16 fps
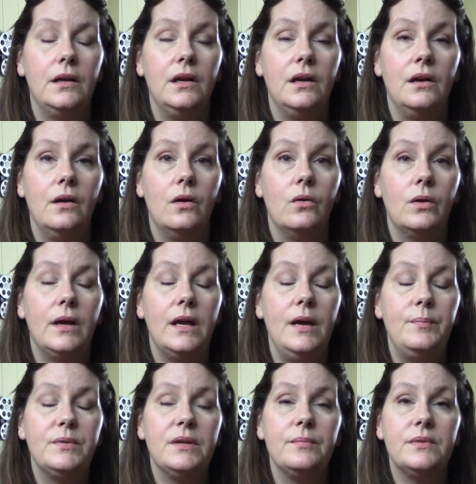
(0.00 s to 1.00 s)
You know,
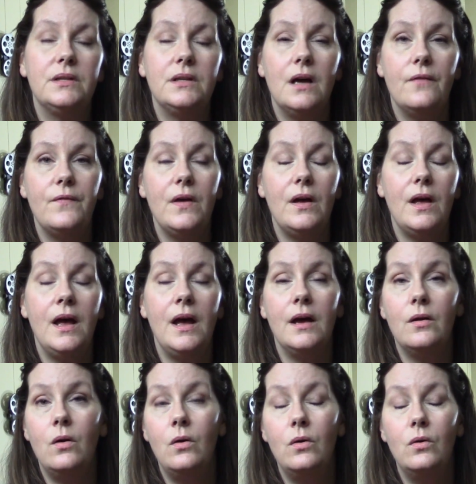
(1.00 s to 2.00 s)
keep some stuff
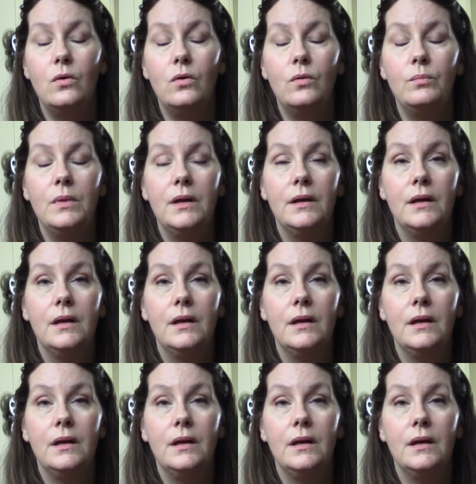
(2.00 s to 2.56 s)
at home.